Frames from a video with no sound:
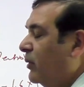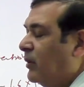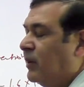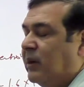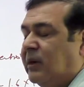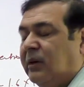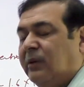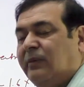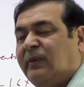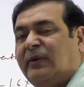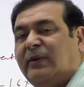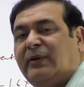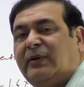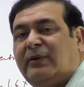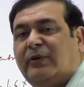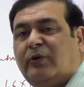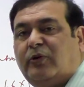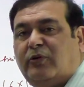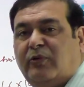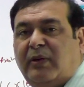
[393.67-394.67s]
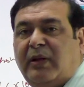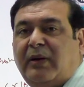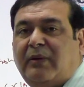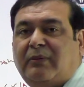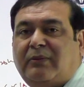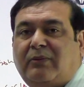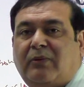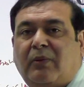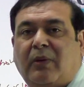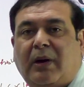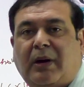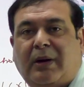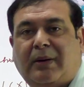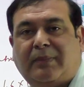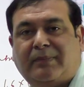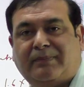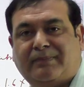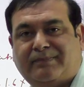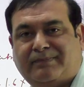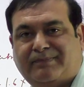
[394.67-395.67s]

10 to the power 12 coulomb.